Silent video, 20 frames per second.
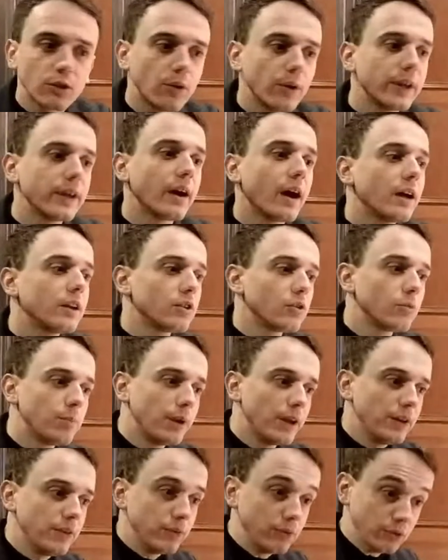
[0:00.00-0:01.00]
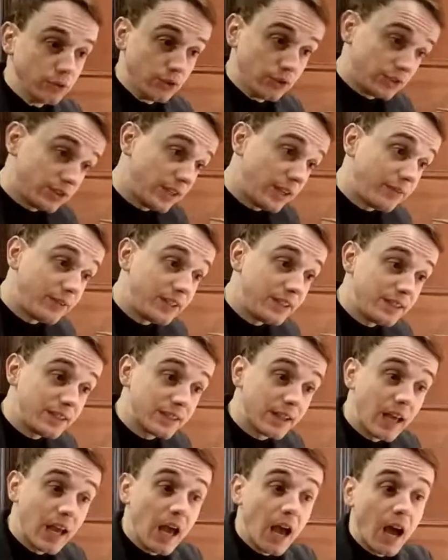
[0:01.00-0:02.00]
So he had to play for the
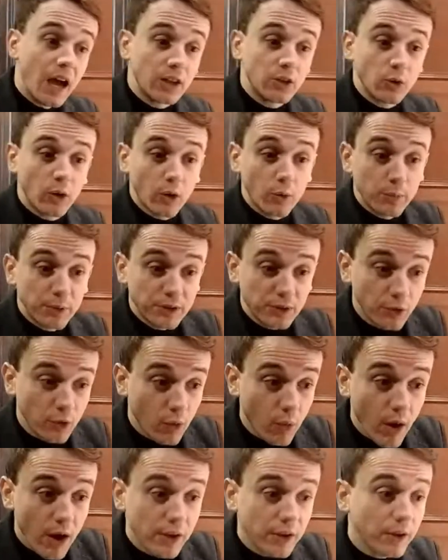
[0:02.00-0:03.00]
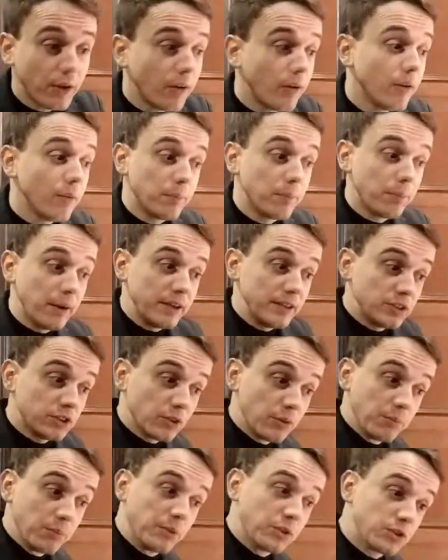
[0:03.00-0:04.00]
service, had to accompany the choir, play
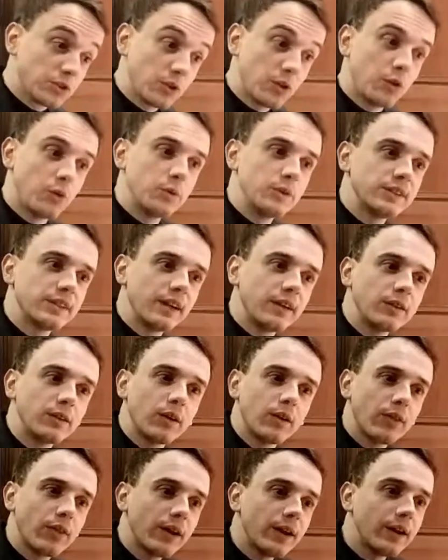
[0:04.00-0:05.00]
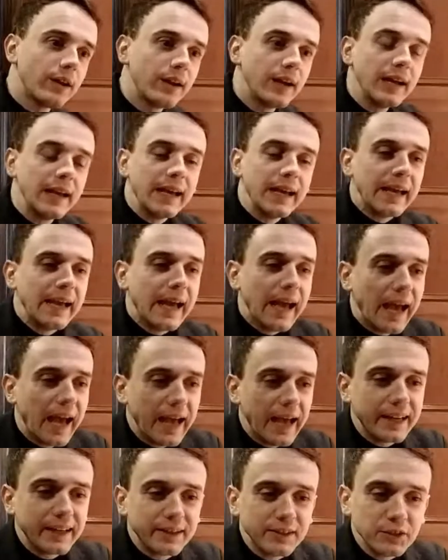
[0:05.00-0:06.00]
some solo recital there.
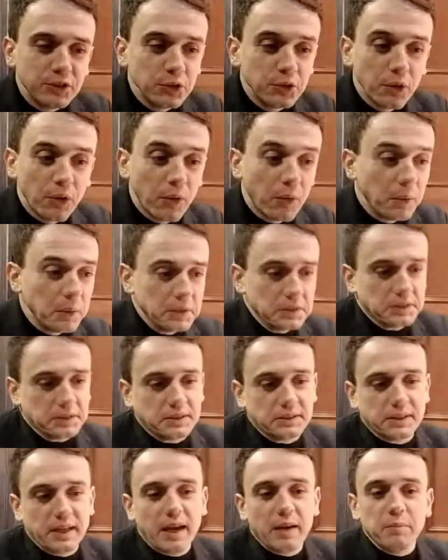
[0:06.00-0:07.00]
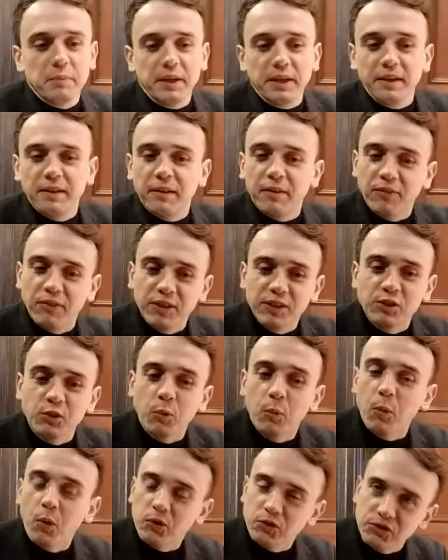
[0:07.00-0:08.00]
And there's a
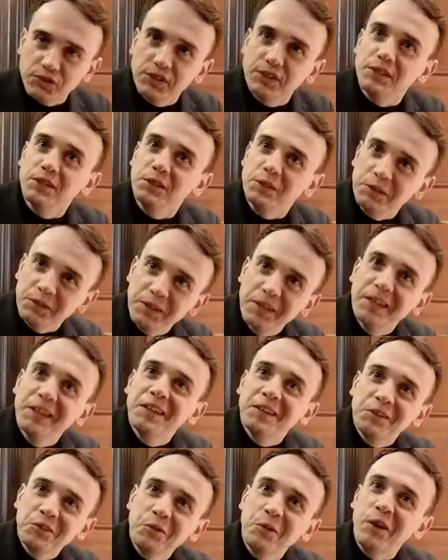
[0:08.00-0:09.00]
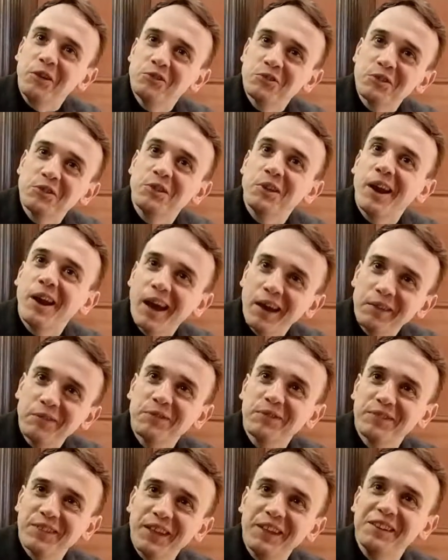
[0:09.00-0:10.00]
worse city to enjoy the
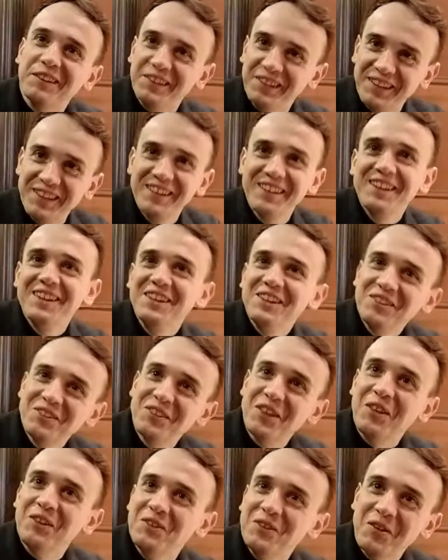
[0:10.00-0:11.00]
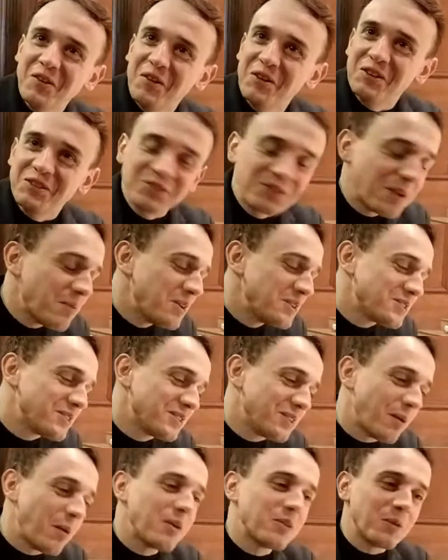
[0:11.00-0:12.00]
life than New Orleans. That was
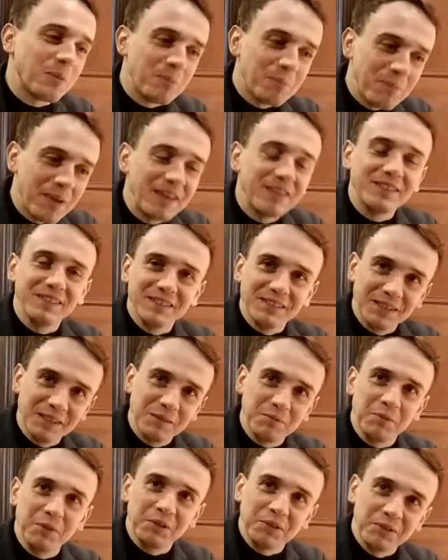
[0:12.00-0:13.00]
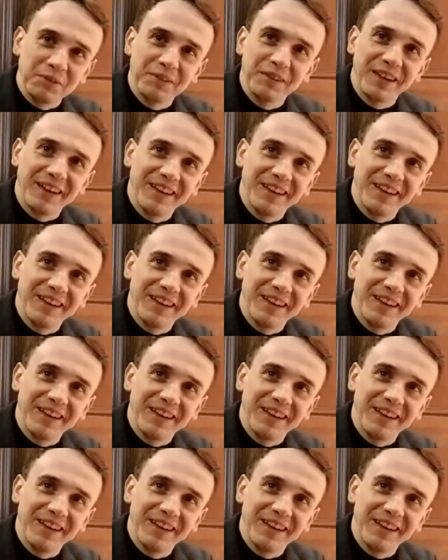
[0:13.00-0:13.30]
amazing 6 months.